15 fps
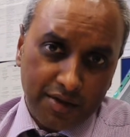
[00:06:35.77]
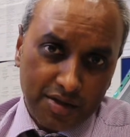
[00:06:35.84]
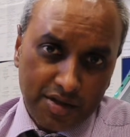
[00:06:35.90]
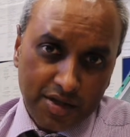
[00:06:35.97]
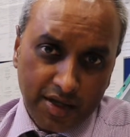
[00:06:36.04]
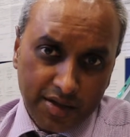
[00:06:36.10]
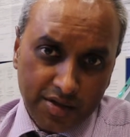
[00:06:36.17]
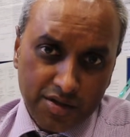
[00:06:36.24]

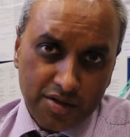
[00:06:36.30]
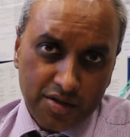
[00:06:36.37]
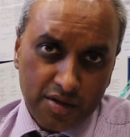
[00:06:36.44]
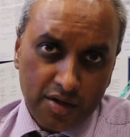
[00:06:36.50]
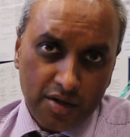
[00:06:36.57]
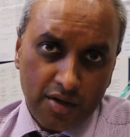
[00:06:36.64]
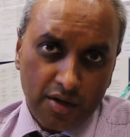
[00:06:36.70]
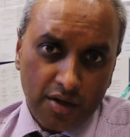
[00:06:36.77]
sites
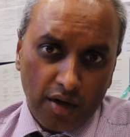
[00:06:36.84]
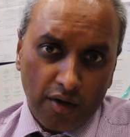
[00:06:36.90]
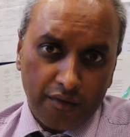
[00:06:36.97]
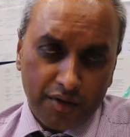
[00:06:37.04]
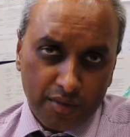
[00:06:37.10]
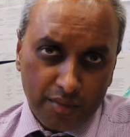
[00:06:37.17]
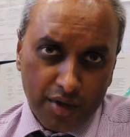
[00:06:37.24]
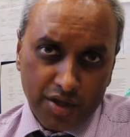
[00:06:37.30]
of
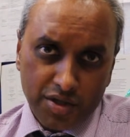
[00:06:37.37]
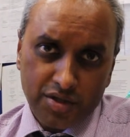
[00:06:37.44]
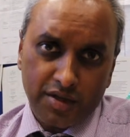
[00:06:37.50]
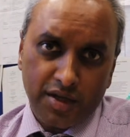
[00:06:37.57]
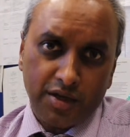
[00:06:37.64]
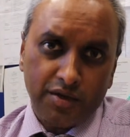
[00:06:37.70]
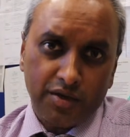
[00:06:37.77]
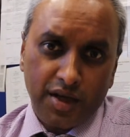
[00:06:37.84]
compression
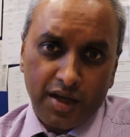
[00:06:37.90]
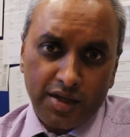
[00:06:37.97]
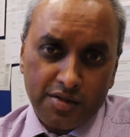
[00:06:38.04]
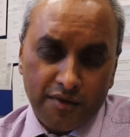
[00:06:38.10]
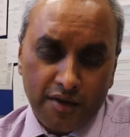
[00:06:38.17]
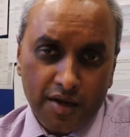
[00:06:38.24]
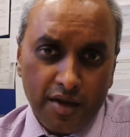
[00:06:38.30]
they could have.